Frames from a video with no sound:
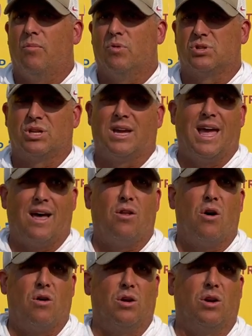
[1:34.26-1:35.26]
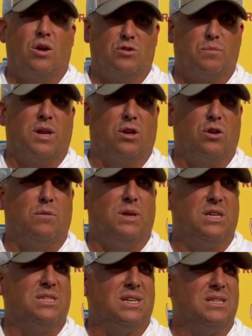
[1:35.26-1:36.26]
We'll see how long it goes, but it could
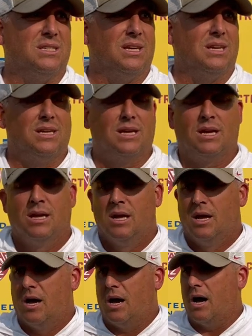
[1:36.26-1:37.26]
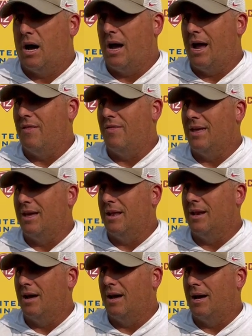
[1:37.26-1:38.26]
be season-ending. And
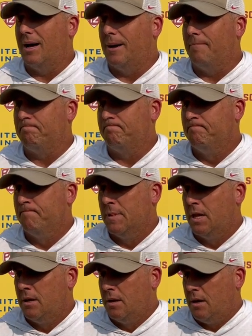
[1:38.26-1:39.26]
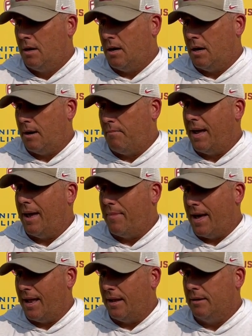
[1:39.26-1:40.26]
then Bam
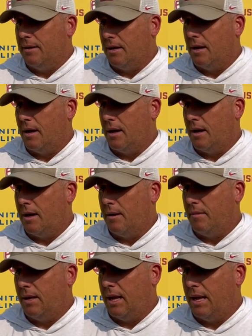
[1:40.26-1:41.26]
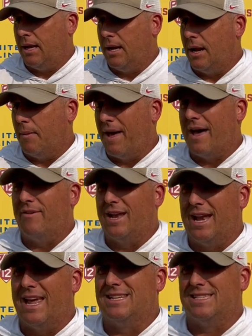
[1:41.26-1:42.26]
Allen ended up having
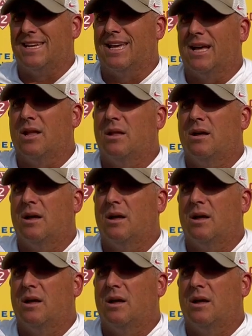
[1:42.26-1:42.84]
an ACL